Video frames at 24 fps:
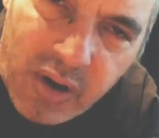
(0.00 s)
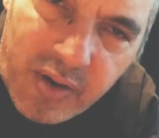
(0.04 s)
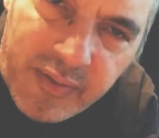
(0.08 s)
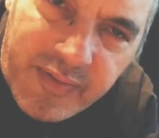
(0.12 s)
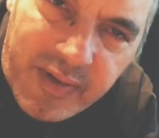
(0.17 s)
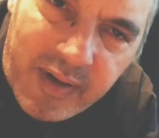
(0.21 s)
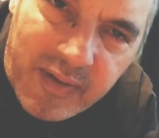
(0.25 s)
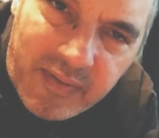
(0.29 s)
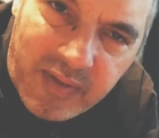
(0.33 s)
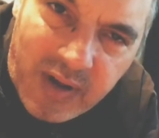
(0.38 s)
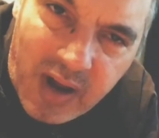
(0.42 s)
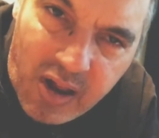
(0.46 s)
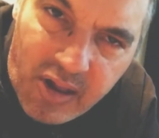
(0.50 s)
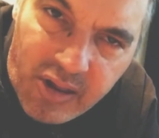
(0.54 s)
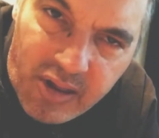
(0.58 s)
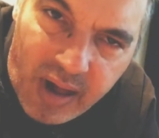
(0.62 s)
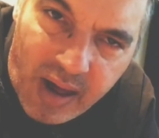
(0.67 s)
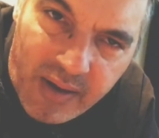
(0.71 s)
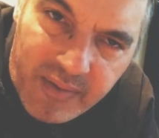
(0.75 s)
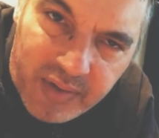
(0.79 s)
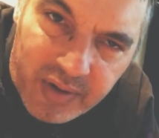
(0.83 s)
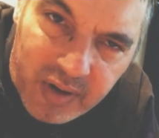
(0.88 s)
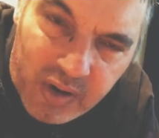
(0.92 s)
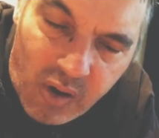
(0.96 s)

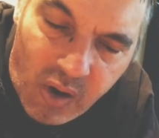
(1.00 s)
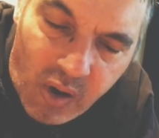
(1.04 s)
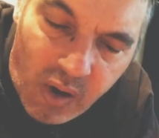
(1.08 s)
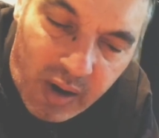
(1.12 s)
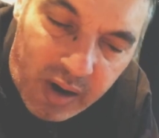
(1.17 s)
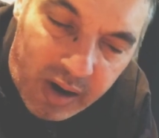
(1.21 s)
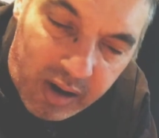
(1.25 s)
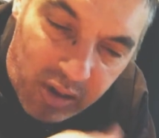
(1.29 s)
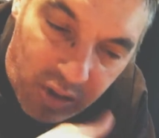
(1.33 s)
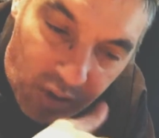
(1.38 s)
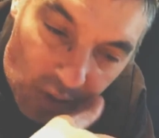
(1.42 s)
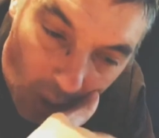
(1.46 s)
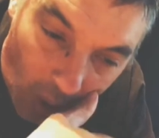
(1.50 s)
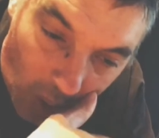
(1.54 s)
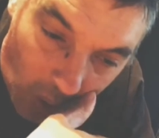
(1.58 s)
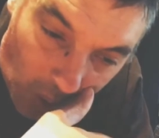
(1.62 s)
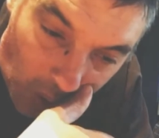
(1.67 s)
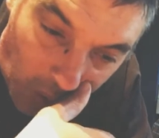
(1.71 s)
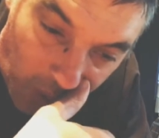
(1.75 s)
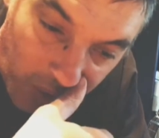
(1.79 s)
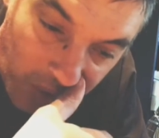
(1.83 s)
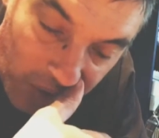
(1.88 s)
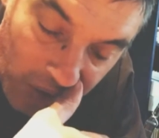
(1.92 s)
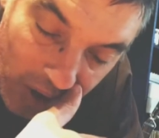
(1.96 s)
57 on its
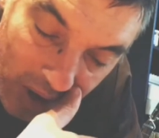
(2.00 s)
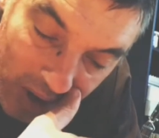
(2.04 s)
own